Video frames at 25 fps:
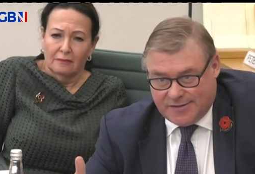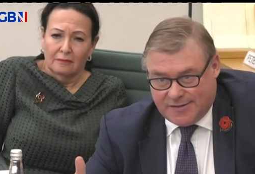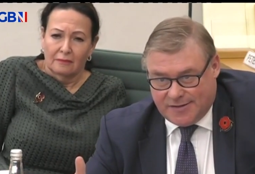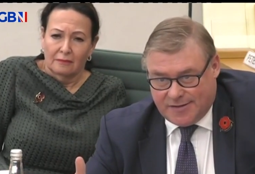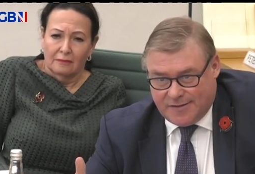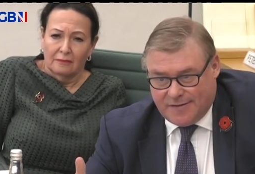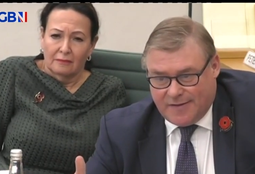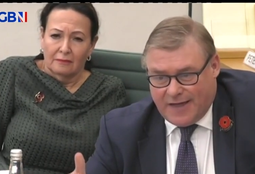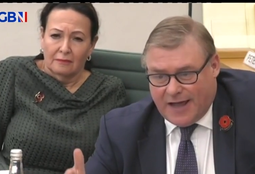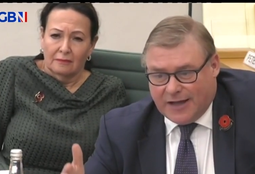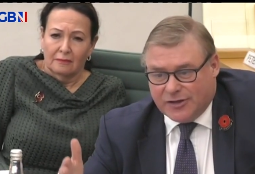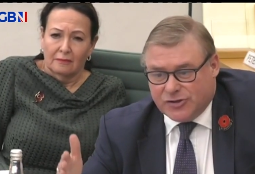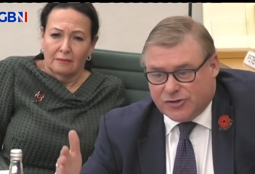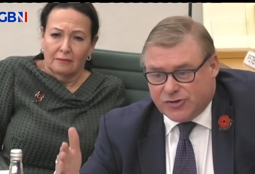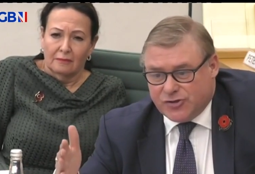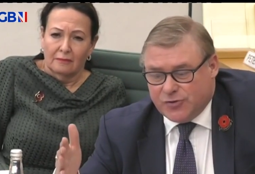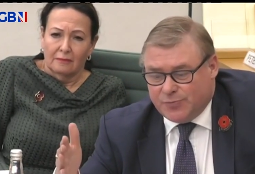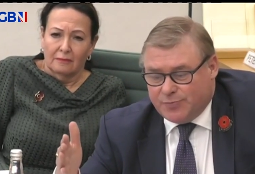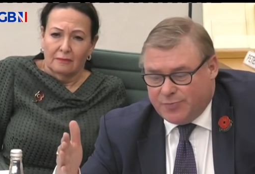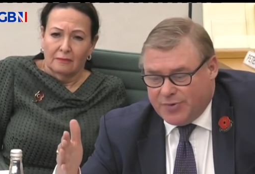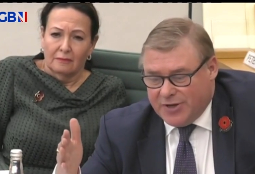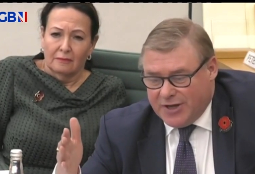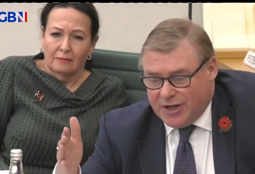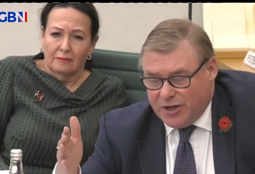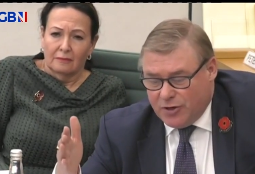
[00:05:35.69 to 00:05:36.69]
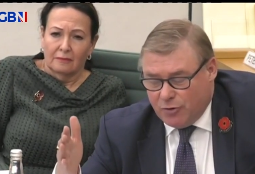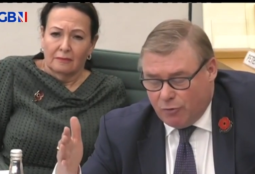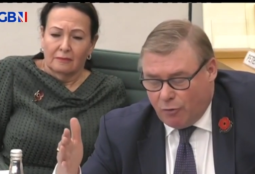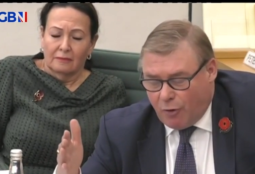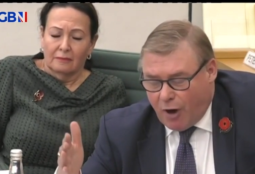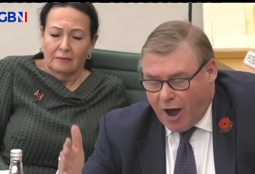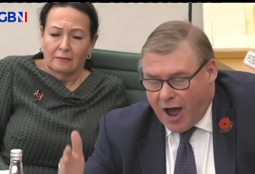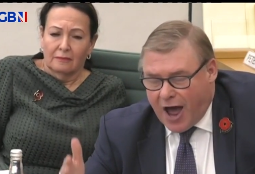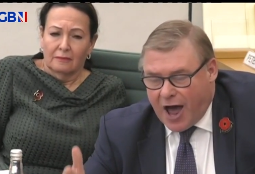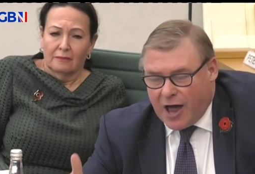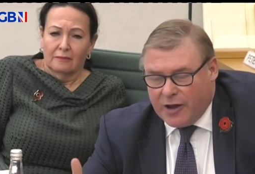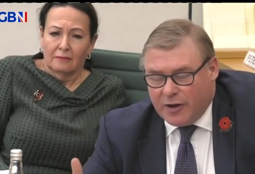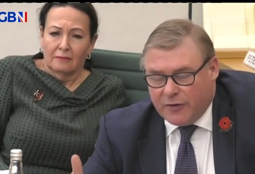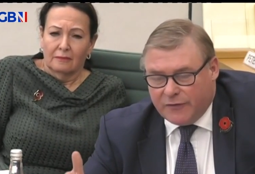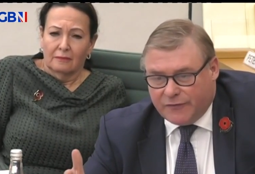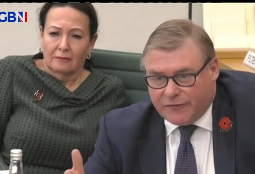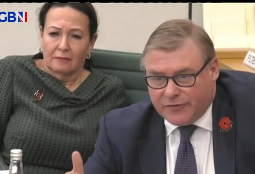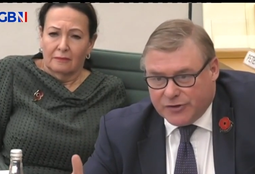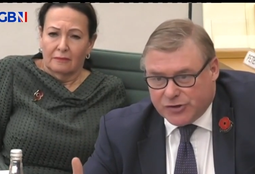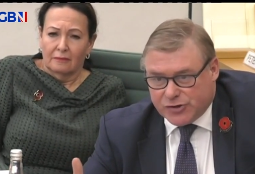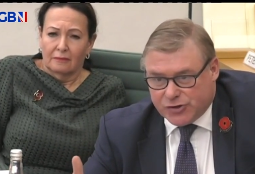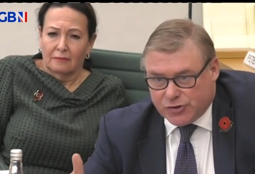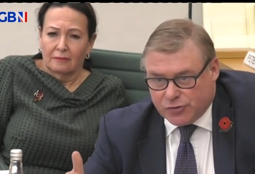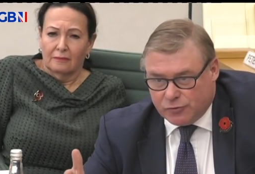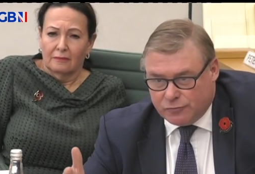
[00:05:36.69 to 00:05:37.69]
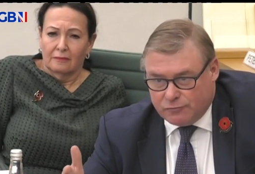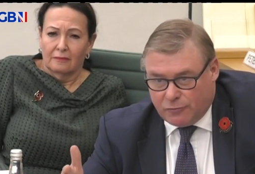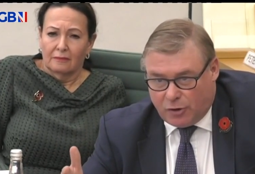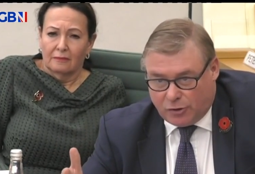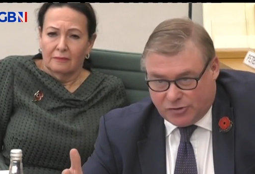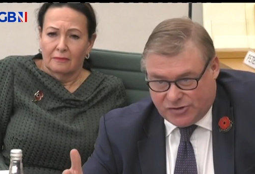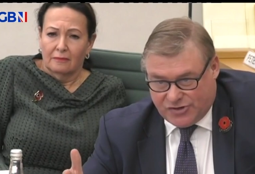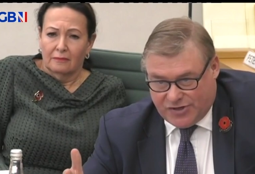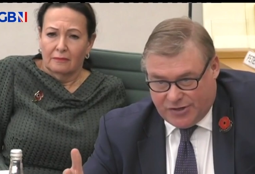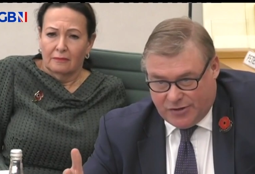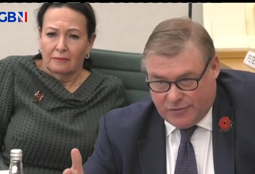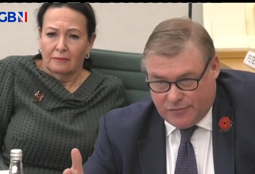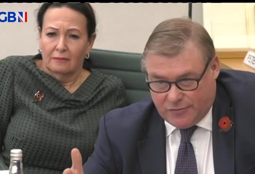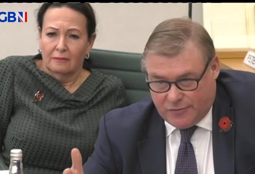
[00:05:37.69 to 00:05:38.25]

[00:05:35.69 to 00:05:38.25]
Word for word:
Speaker 1: That should be your unofficial motto,